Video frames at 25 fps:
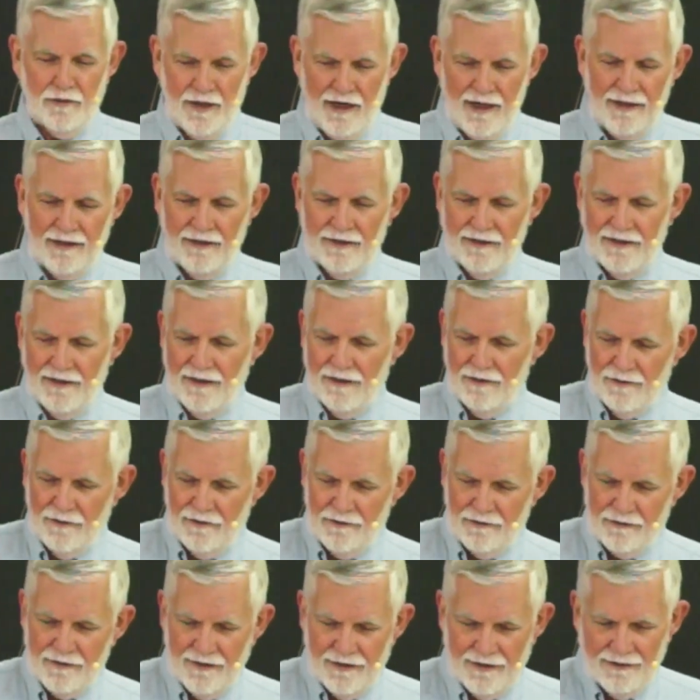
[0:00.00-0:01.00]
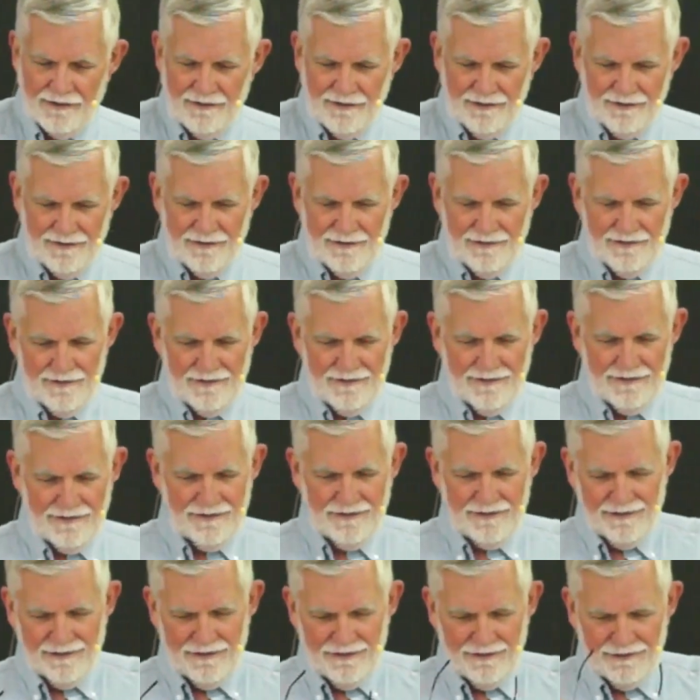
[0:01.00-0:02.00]
Try it now. Okay.
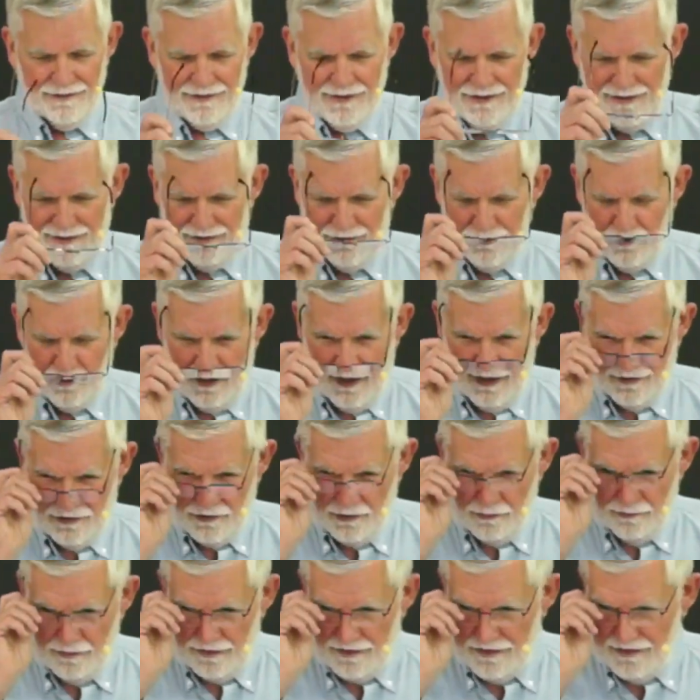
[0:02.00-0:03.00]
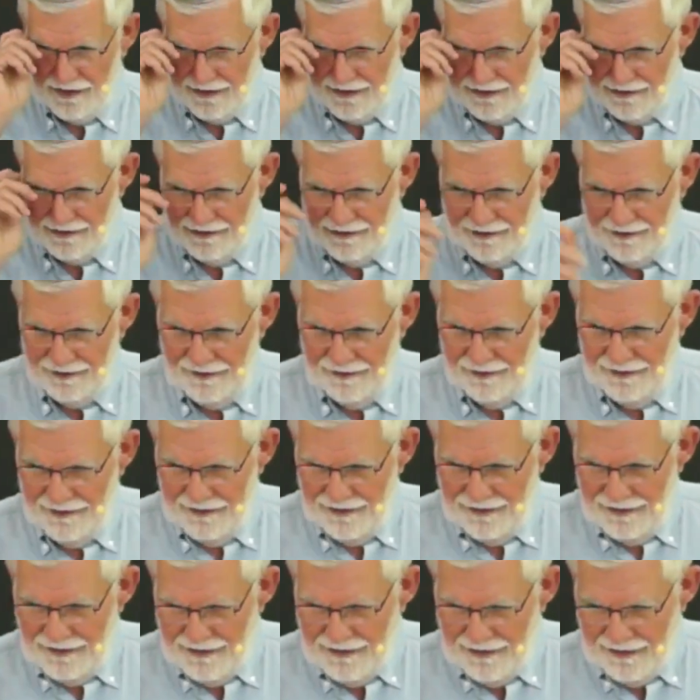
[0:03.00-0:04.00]
Okay. Joshua 10,
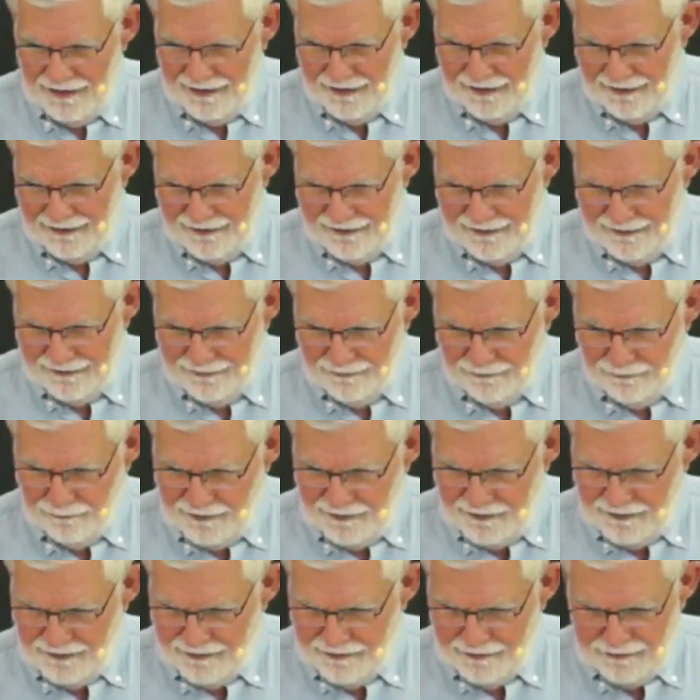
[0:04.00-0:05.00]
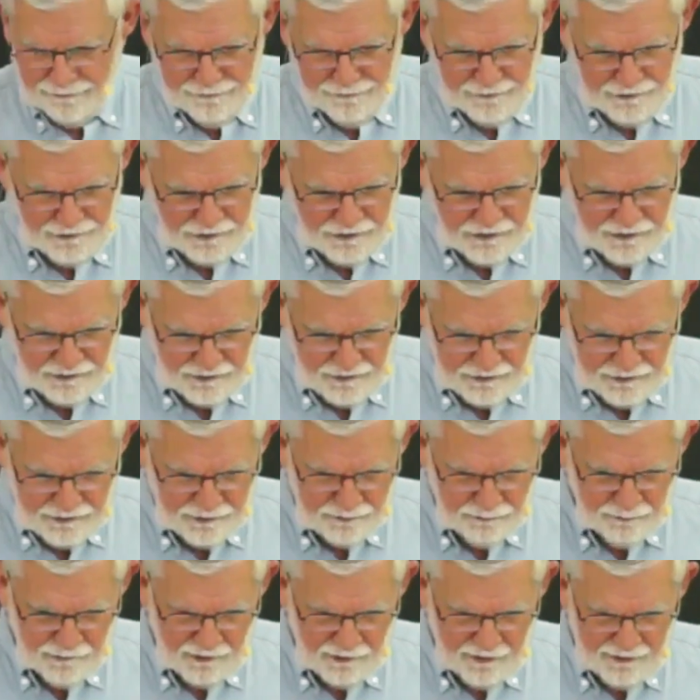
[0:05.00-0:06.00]
and we are at
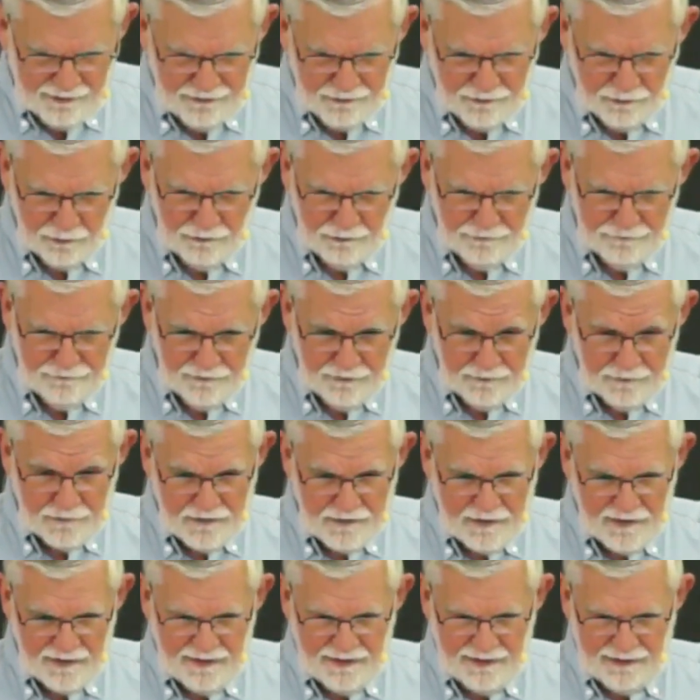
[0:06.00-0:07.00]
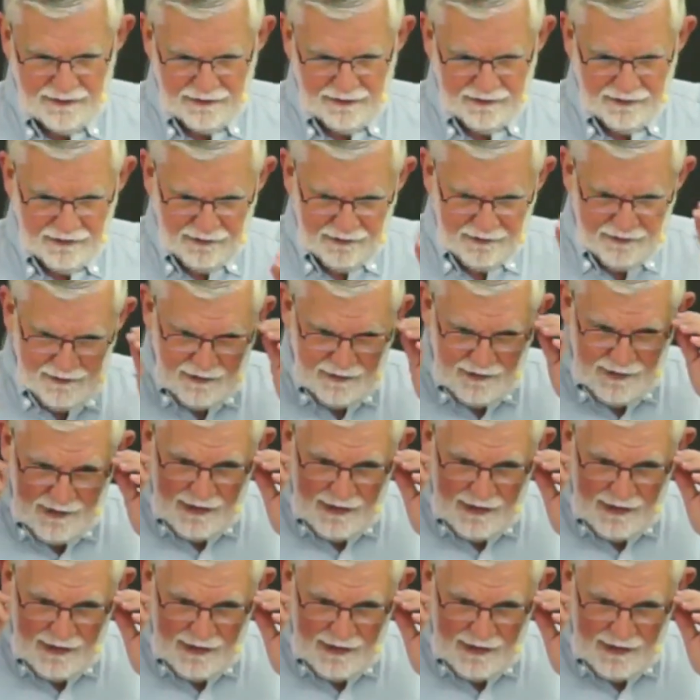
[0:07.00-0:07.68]
verses 1 through 15.